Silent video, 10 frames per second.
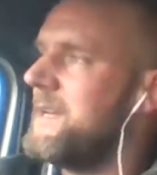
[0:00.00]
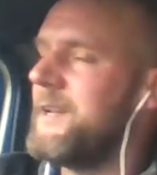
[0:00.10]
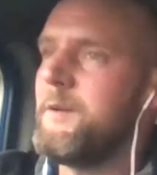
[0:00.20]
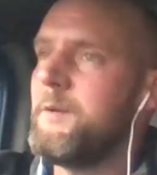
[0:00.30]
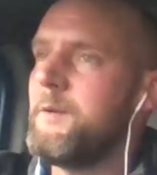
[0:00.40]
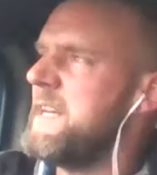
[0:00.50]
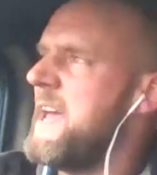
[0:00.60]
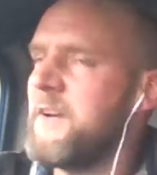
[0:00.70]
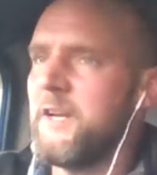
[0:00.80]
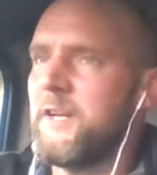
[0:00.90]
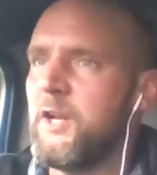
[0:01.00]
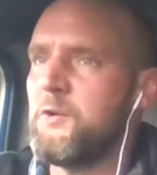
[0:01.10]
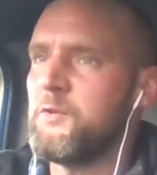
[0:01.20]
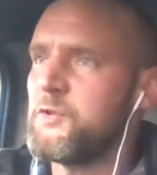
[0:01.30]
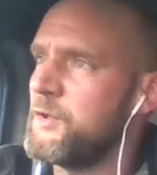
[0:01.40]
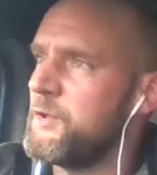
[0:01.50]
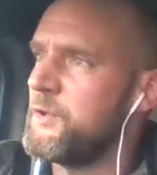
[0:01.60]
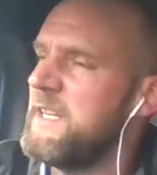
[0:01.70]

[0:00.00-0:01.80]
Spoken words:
you know, you're never going to know the truth.